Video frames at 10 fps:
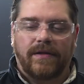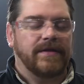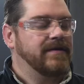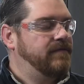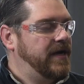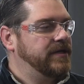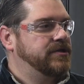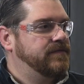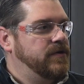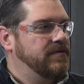The
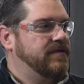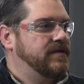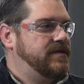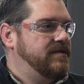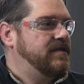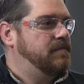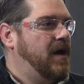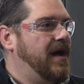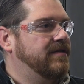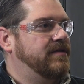advantage of using DC
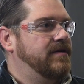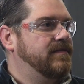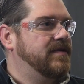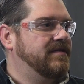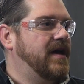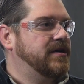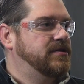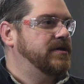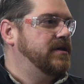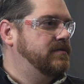positive is
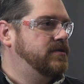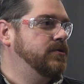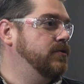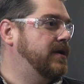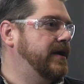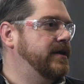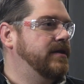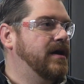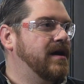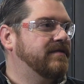actually to clean
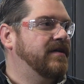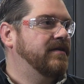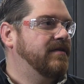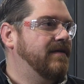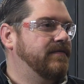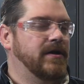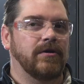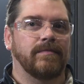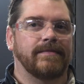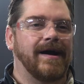the oxides off of the
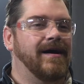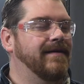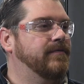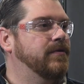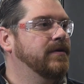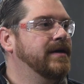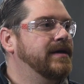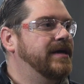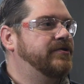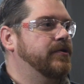aluminum. However,
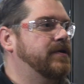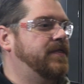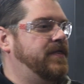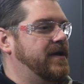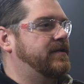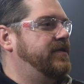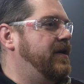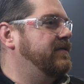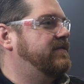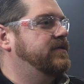it took thick
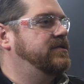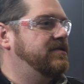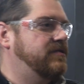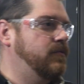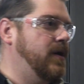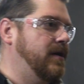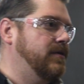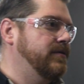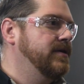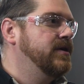tungsten just to
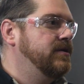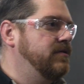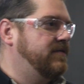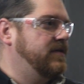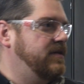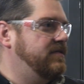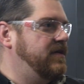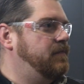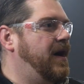weld using DC